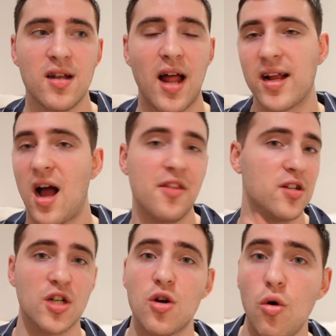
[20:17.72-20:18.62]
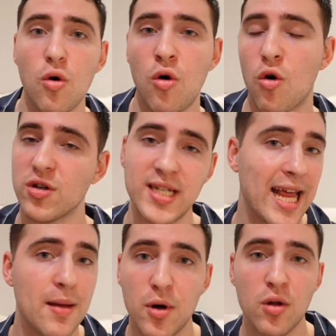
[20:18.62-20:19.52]
like other decor or a
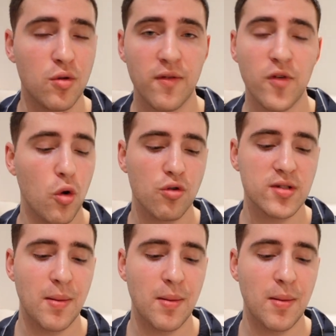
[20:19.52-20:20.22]
table or the floor or